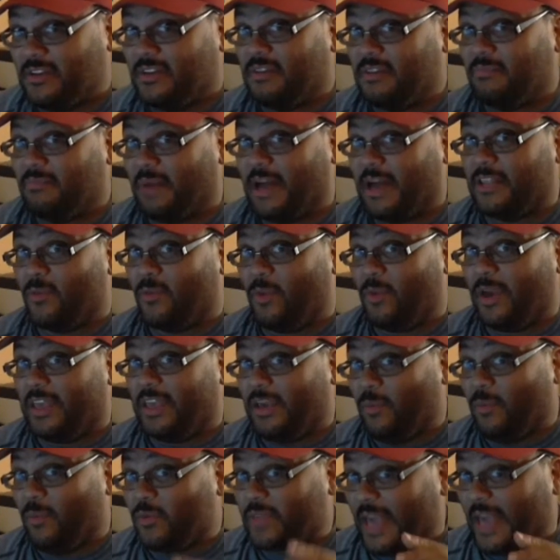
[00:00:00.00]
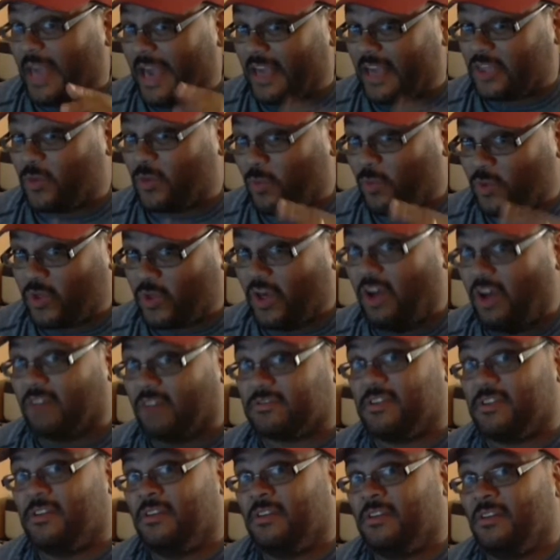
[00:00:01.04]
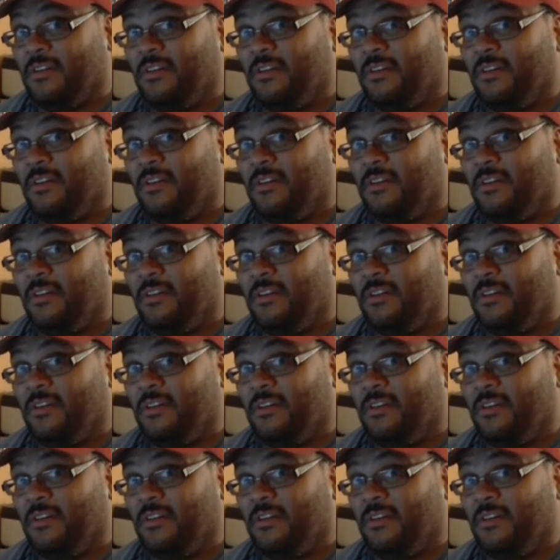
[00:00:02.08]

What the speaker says: By the way, it was as a result